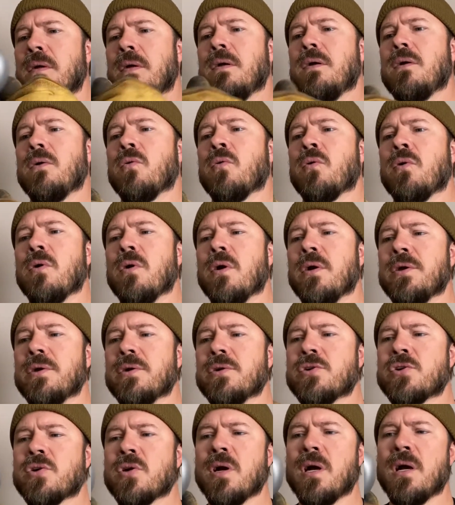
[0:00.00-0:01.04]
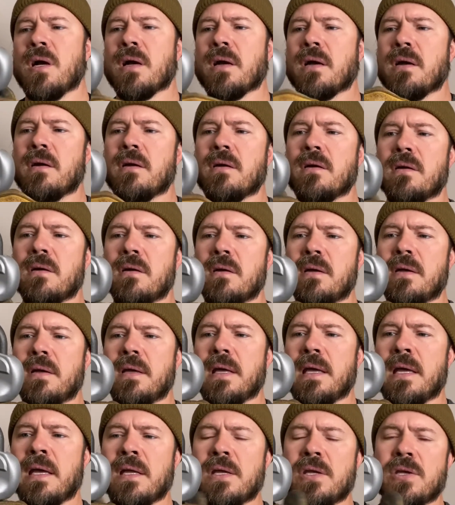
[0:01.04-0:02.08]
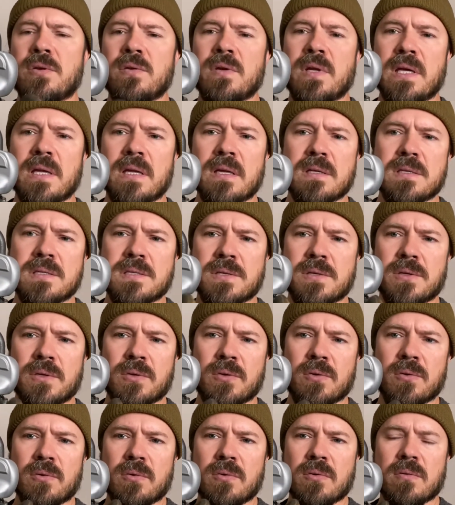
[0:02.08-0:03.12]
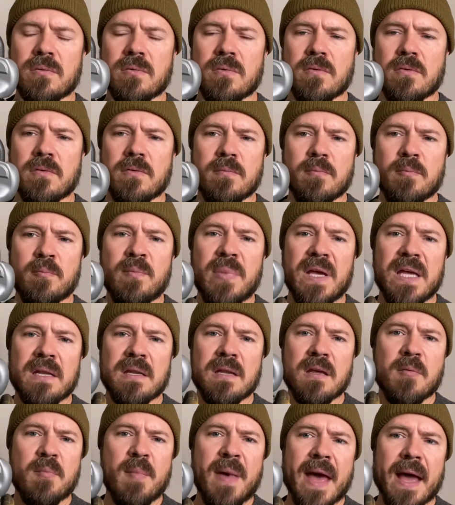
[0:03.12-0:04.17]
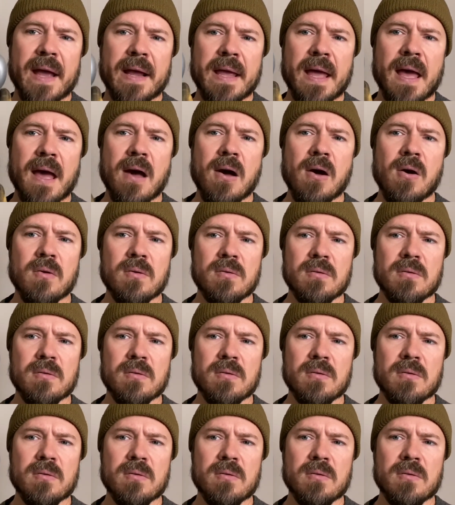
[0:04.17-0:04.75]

or on your truck and you needed to bend it back out,